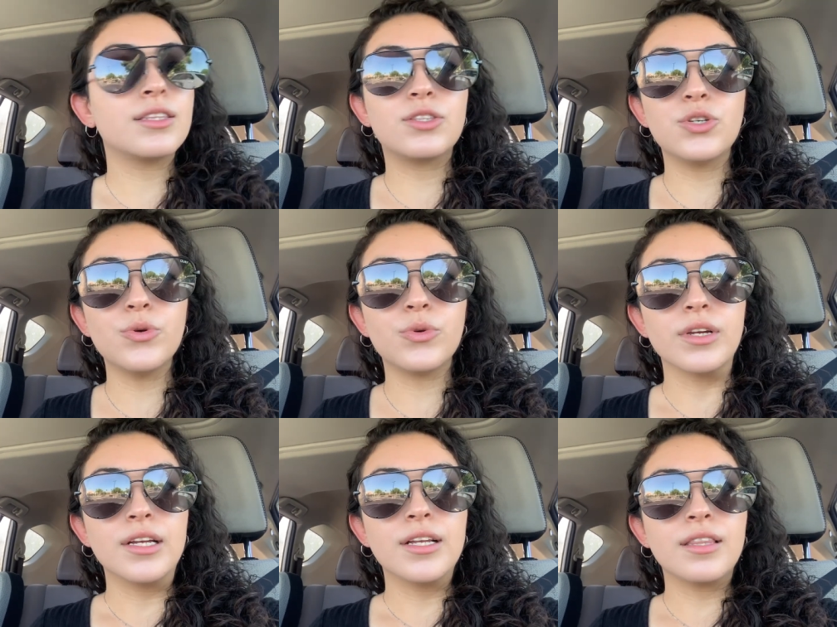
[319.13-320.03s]
Dude,
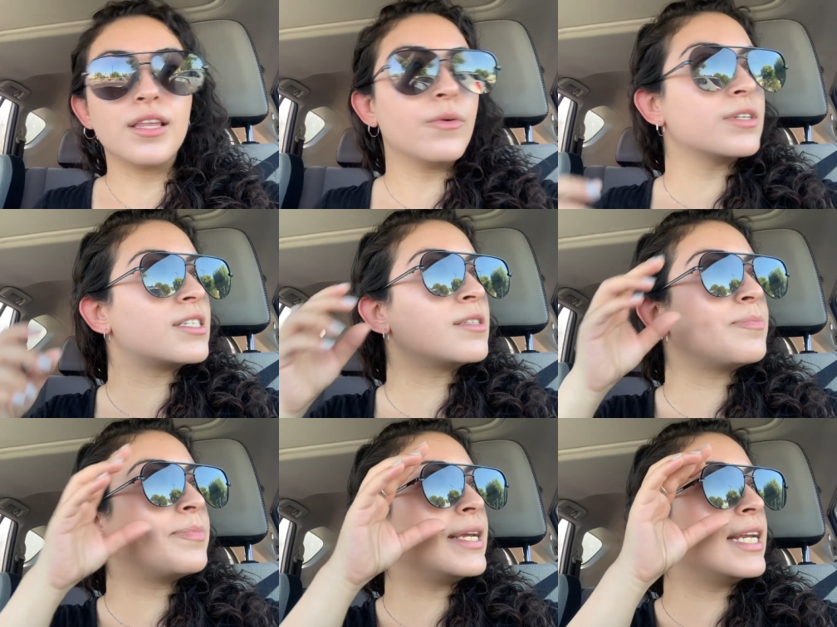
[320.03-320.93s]
they were
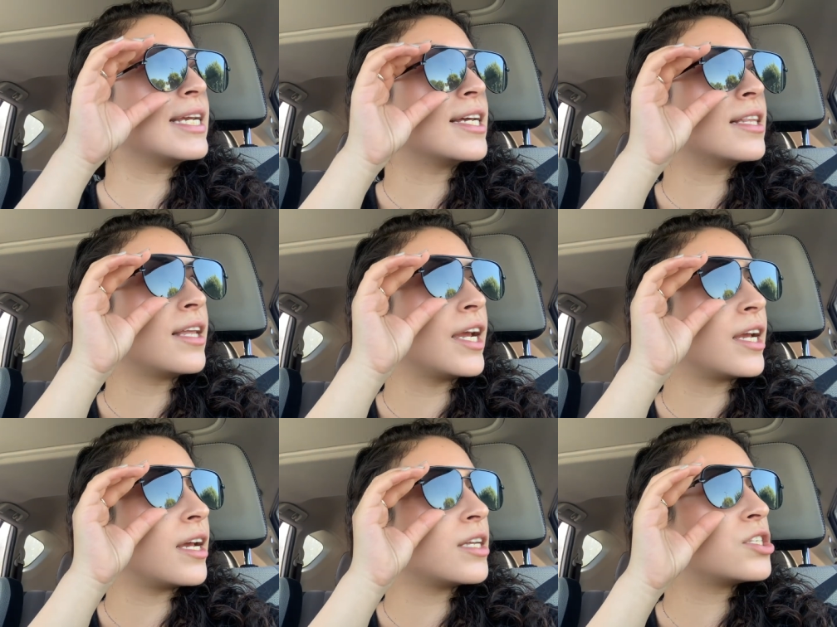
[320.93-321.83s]
speeding
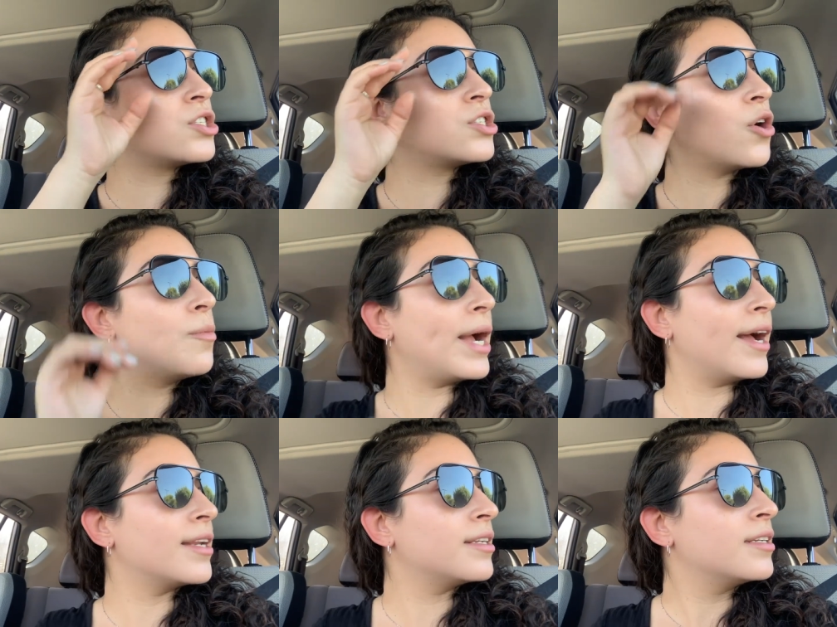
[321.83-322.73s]
like so
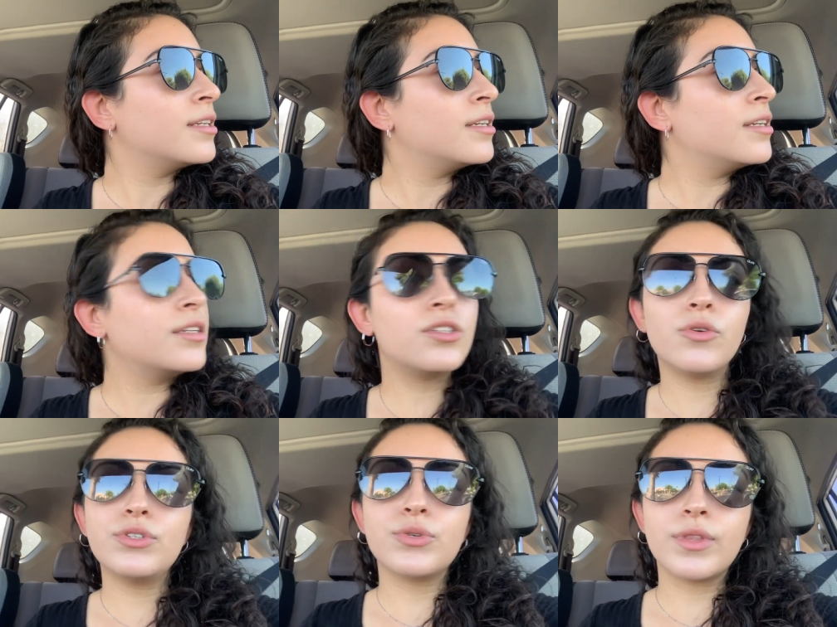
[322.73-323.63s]
bad.
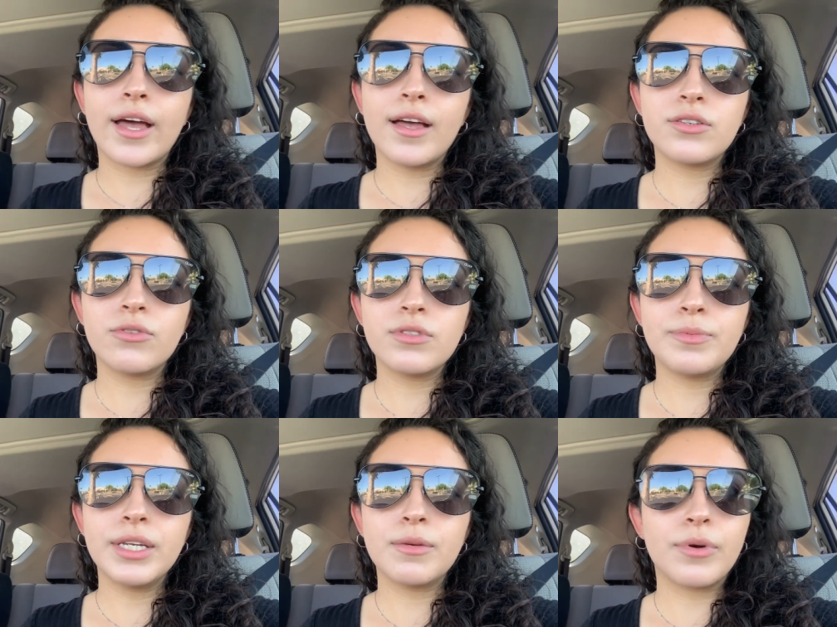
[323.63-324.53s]
Don't do that. Don't
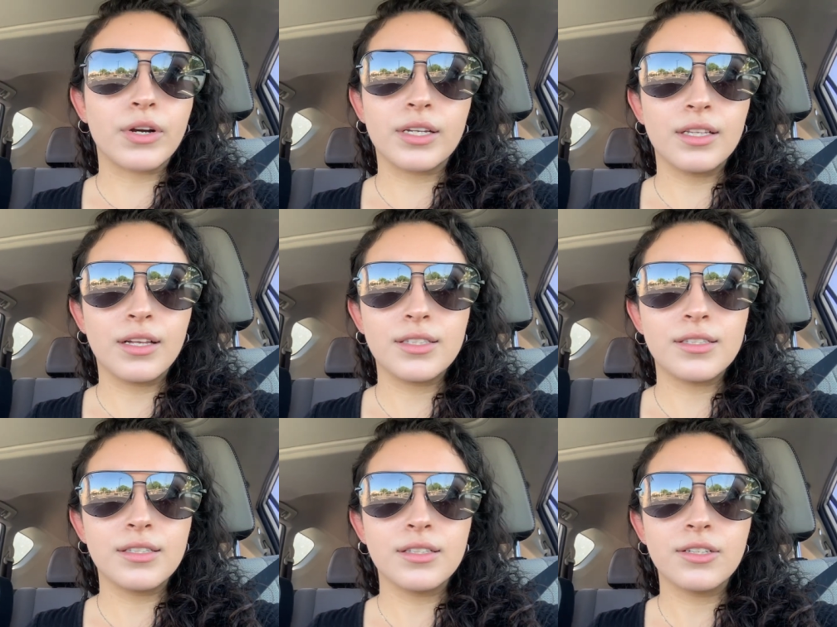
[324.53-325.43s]
speed in parking
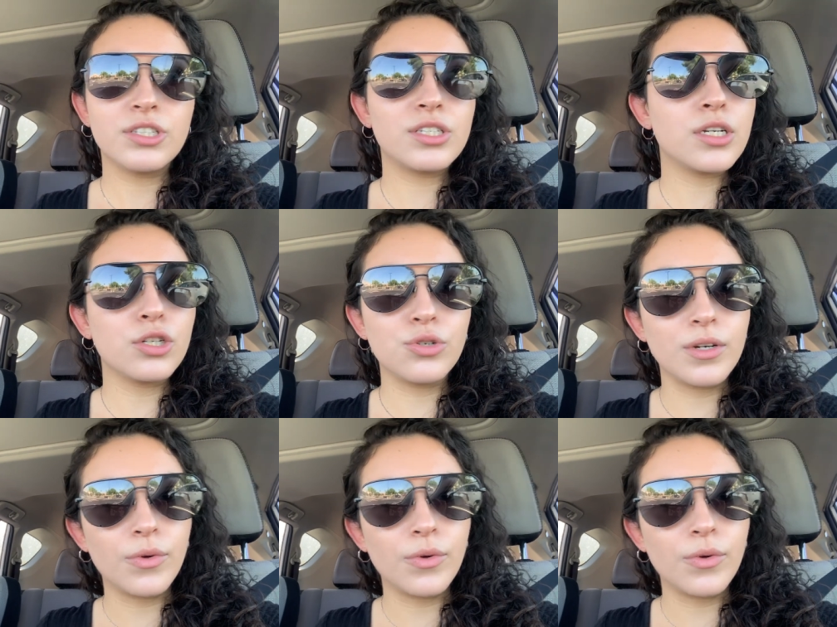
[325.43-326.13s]
lots. There's children